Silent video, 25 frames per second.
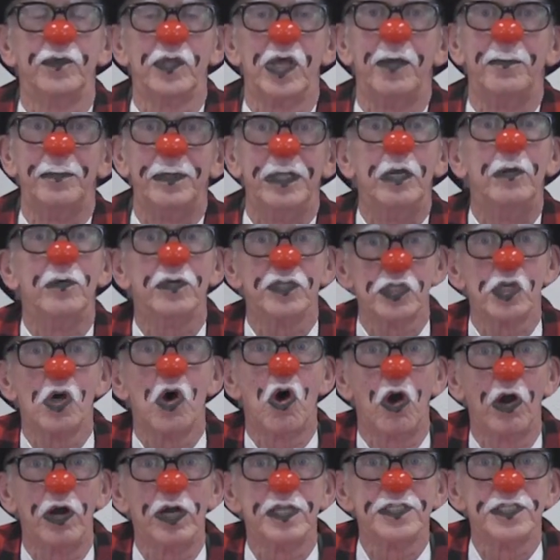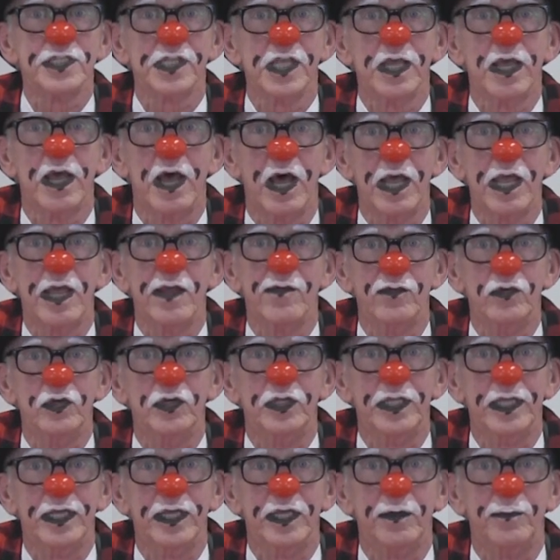I mean, it was the hardest thing I ever
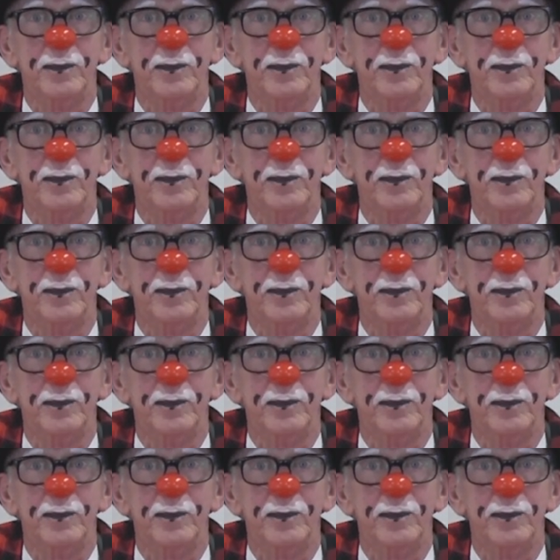did.